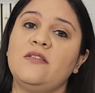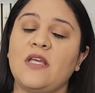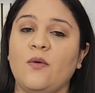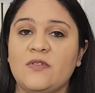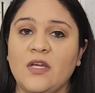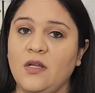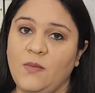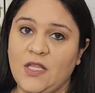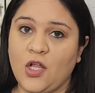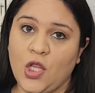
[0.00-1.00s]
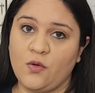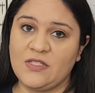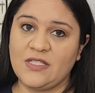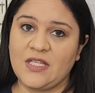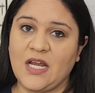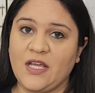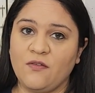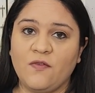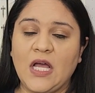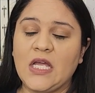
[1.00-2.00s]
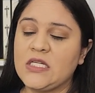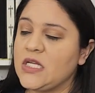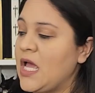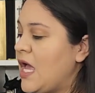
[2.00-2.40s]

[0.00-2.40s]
That was going to be the closest that I could find.